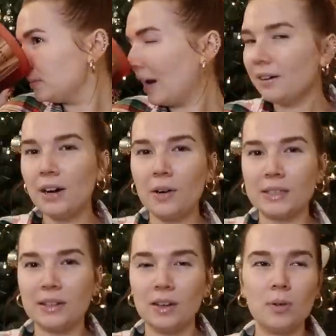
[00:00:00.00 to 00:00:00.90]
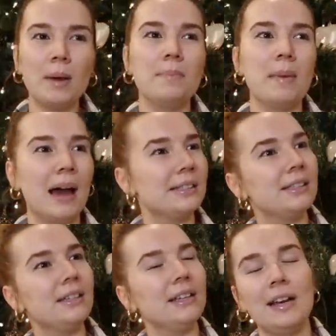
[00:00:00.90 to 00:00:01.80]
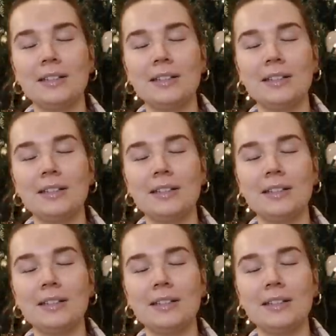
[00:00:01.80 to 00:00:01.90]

I don't know, it's a little bit masculine.